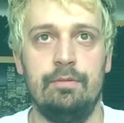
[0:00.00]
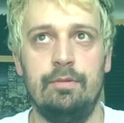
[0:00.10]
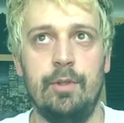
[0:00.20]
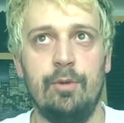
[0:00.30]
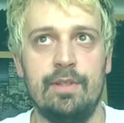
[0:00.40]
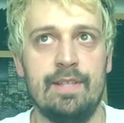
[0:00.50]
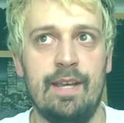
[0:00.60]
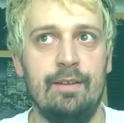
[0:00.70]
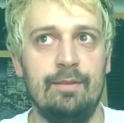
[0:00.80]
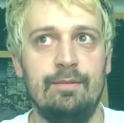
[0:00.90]
you could
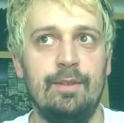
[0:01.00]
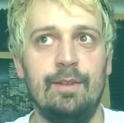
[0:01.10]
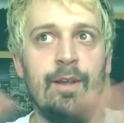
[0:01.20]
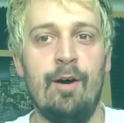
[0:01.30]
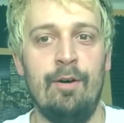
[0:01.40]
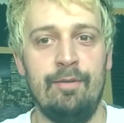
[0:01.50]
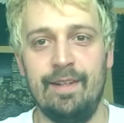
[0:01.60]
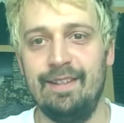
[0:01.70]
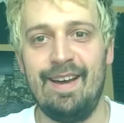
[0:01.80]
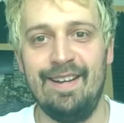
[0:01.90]
say, love
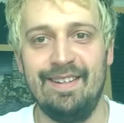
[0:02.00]
and light